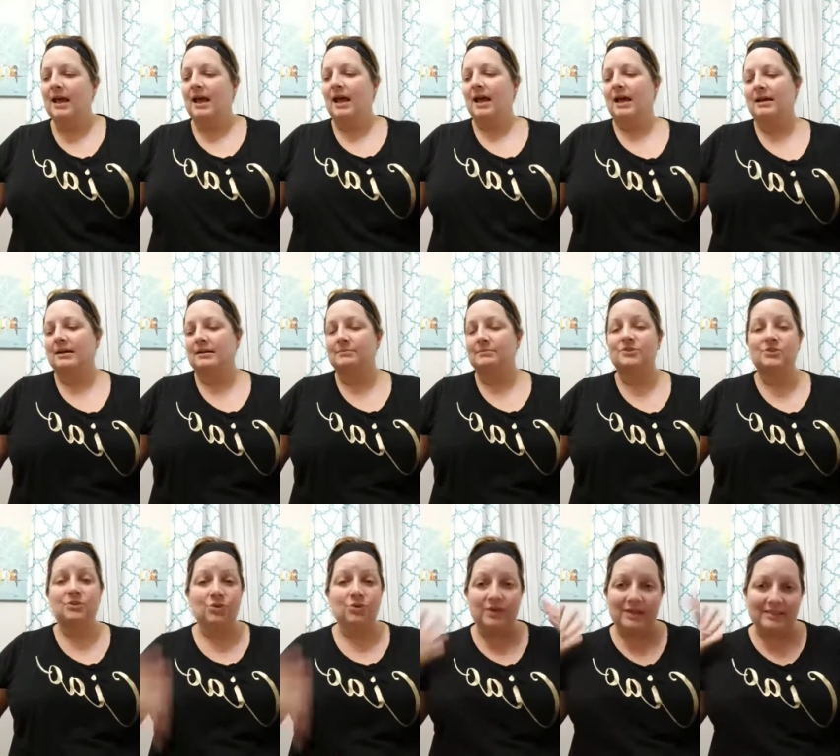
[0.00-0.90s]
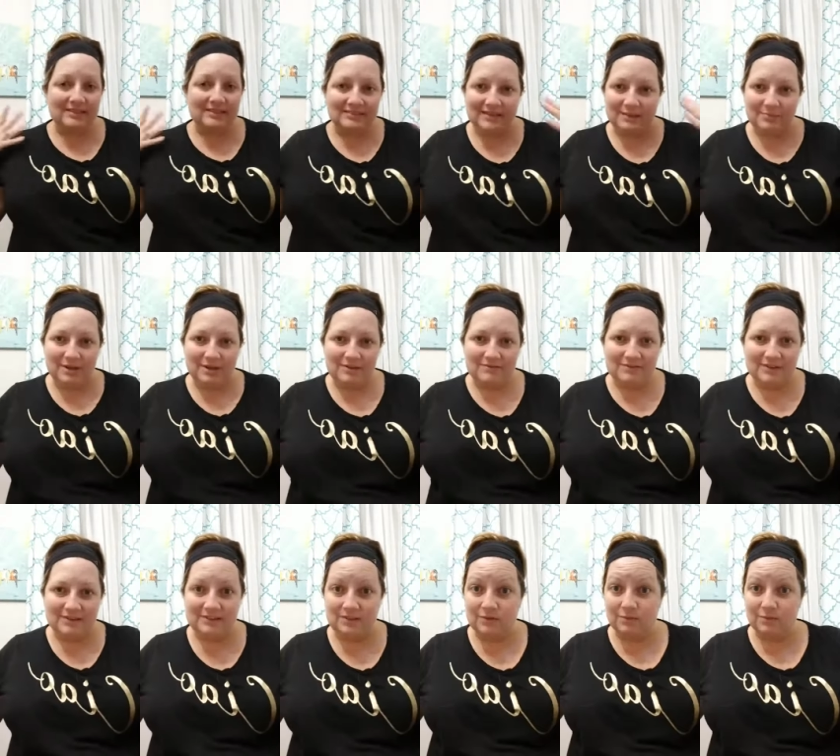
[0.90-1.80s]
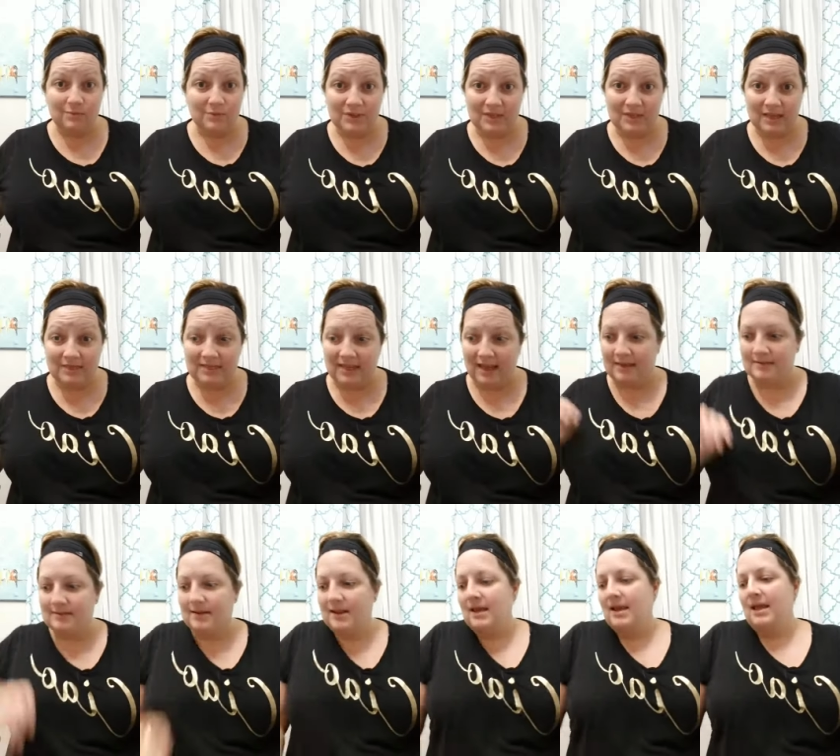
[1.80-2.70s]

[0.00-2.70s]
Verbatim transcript: So you'll get the same benefits without that.